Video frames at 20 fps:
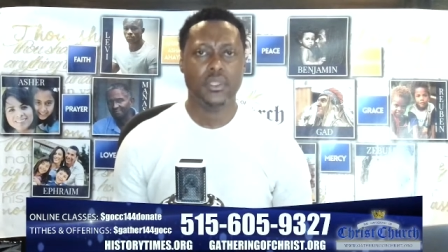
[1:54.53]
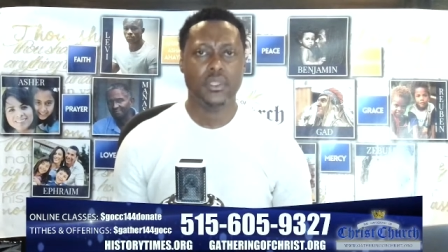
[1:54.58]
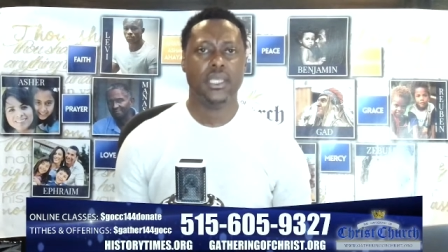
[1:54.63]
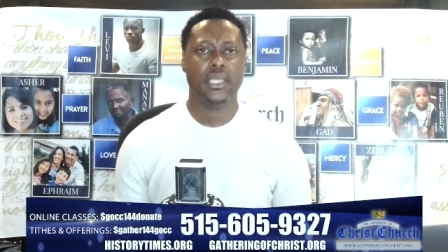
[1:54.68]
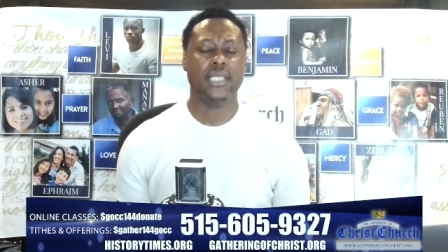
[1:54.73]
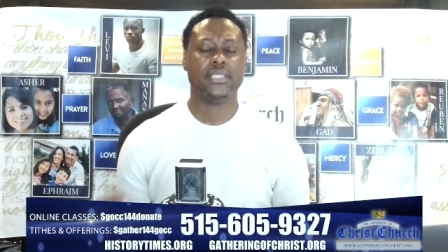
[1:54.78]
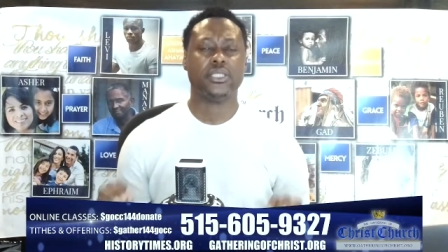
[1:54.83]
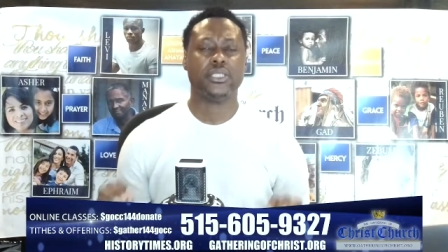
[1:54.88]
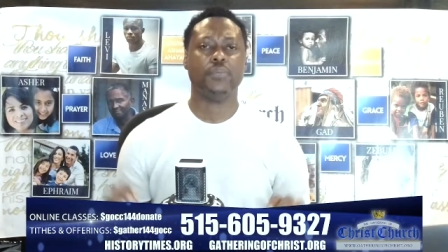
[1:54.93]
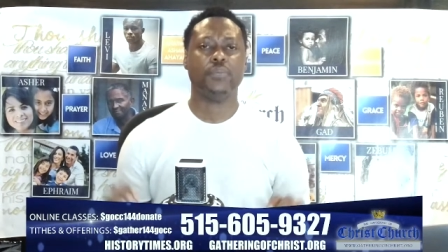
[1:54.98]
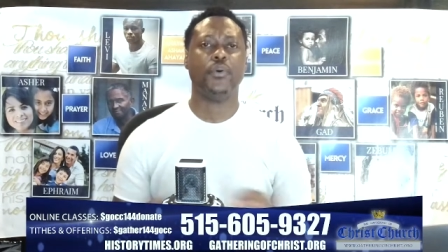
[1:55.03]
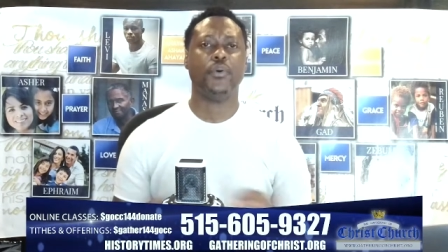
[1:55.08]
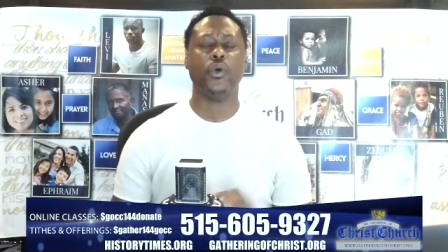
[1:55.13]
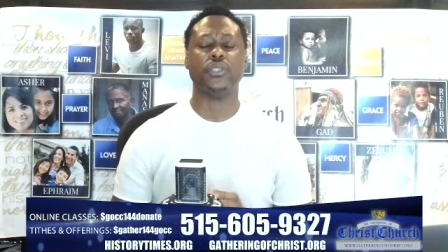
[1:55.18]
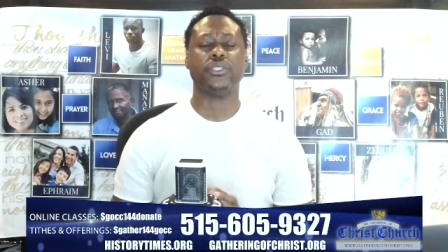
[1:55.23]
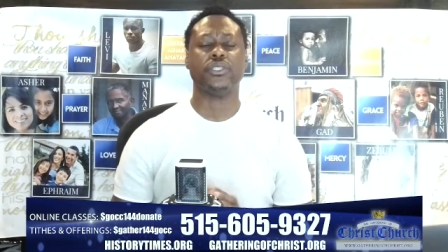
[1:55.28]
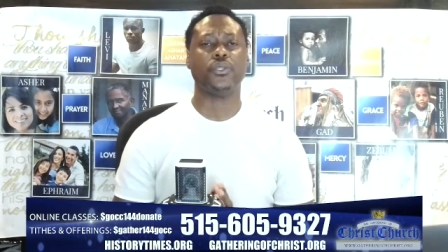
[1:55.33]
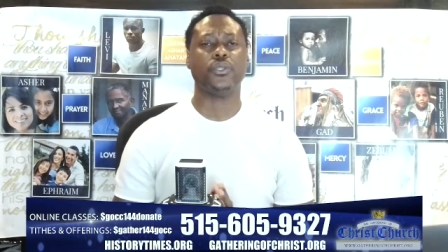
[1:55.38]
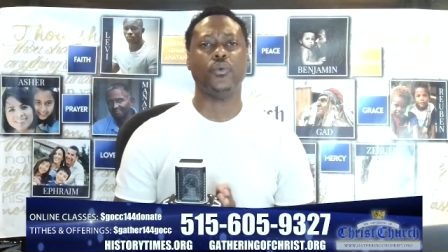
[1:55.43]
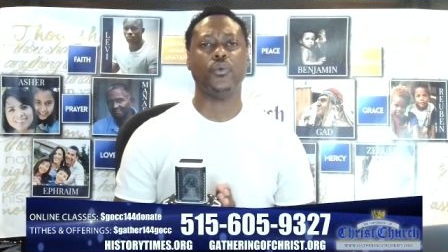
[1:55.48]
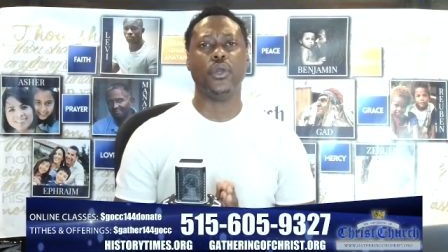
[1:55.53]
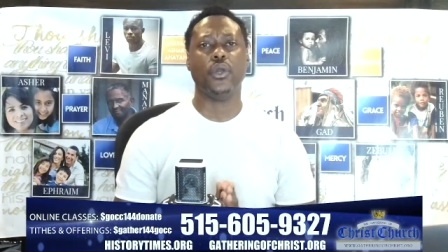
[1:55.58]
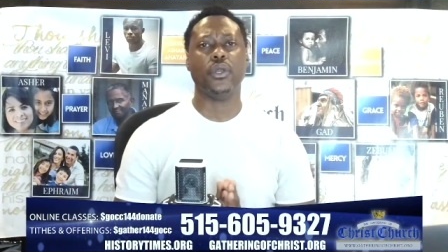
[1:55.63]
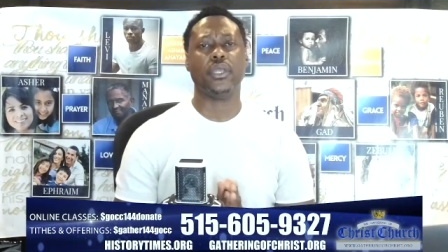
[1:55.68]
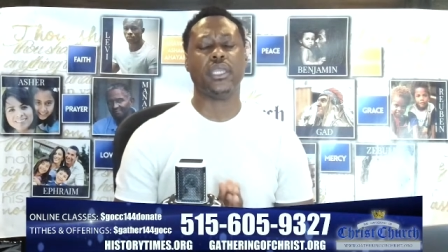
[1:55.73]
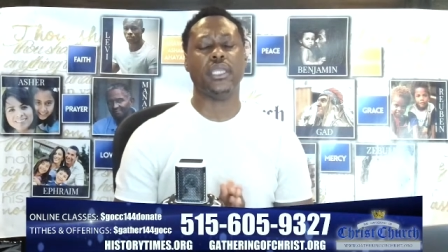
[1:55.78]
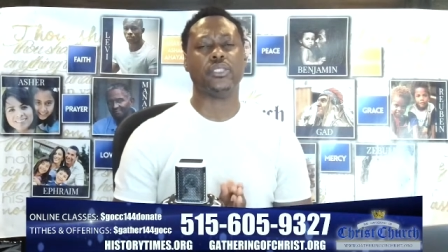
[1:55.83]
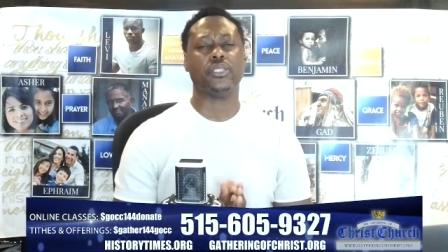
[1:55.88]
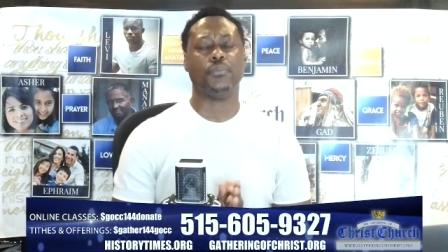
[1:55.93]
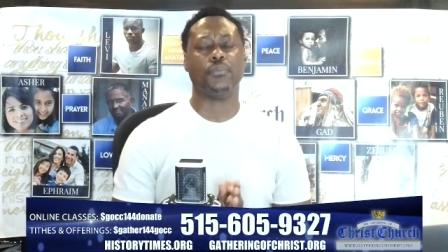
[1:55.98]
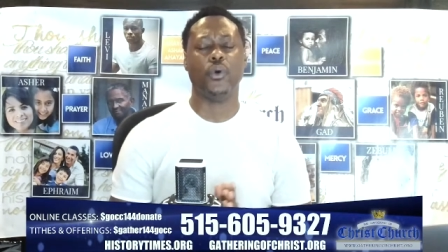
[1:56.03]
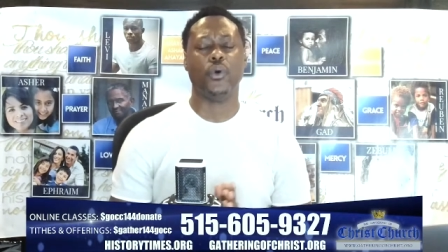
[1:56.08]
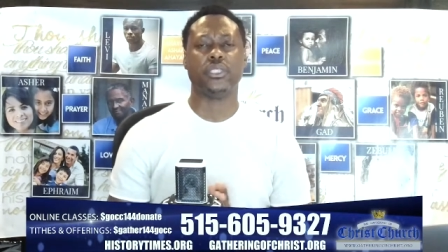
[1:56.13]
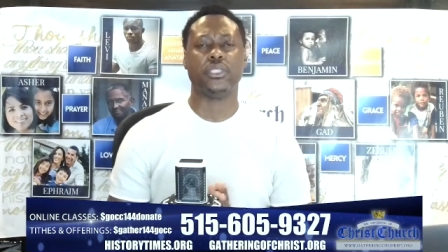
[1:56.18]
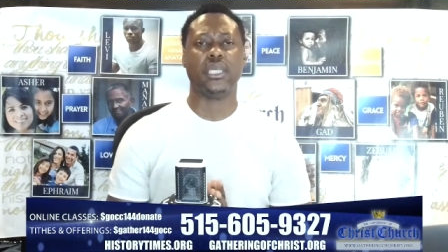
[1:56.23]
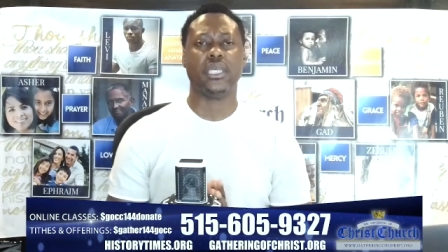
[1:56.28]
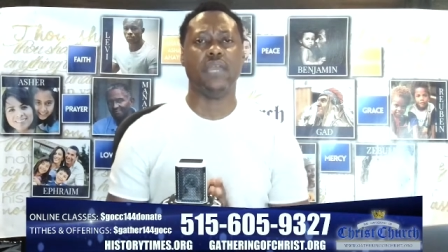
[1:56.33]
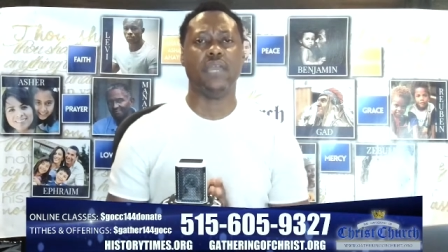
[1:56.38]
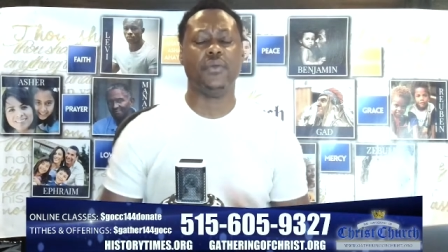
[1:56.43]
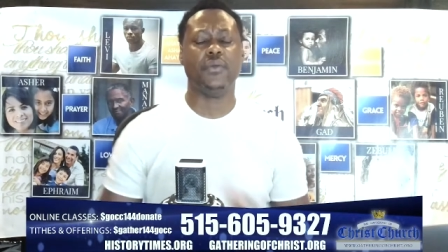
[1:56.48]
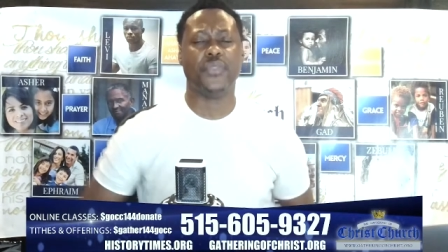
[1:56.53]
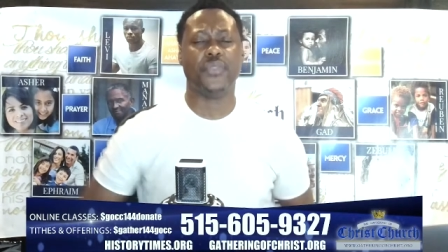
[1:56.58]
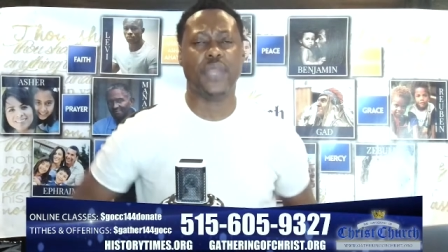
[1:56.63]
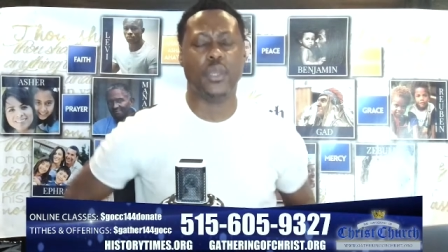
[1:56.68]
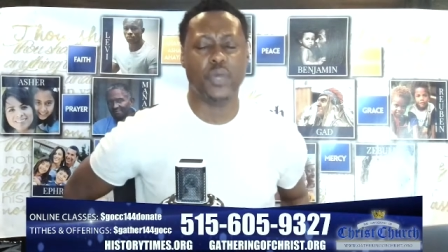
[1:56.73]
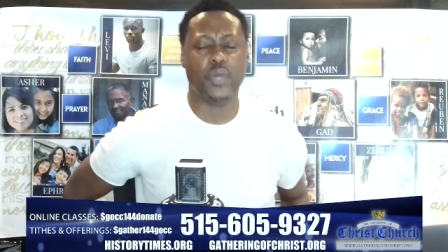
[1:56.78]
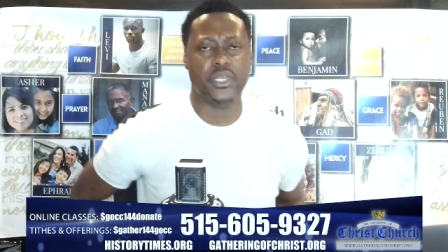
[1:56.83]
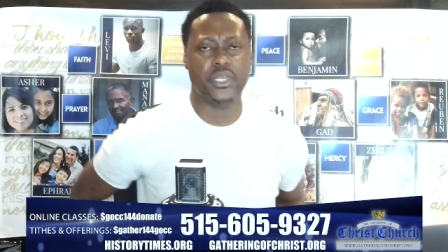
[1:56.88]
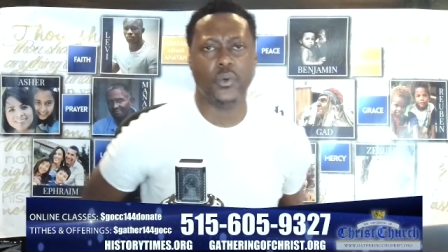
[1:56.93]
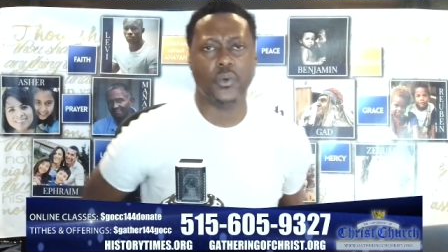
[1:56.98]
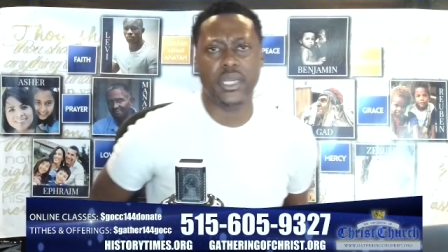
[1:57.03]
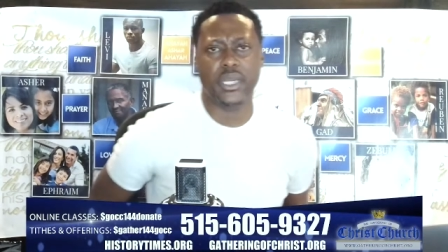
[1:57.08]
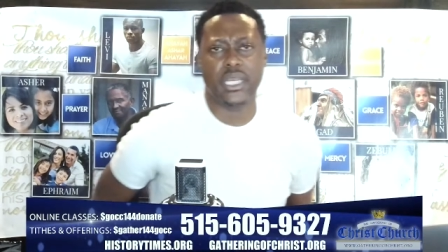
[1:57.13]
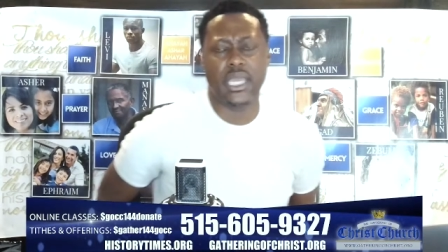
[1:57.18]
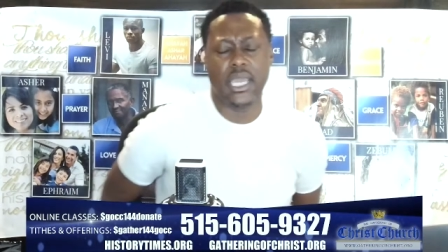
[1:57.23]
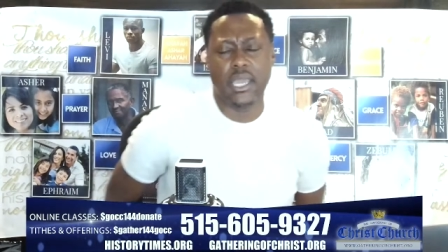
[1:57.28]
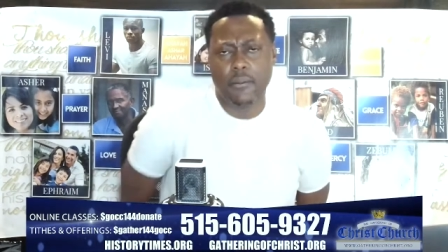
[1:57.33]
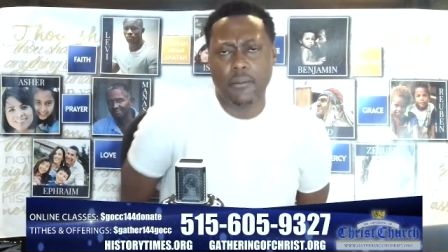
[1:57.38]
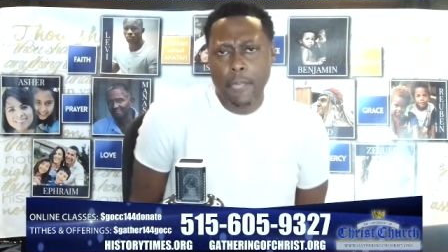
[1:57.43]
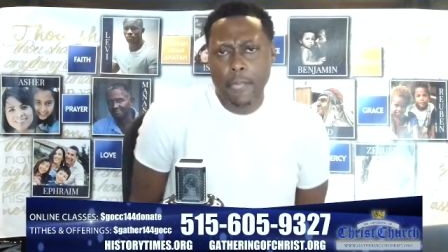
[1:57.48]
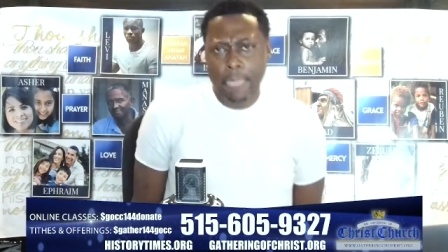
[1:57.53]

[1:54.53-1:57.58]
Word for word: It supports the work. It supports everything we're doing here.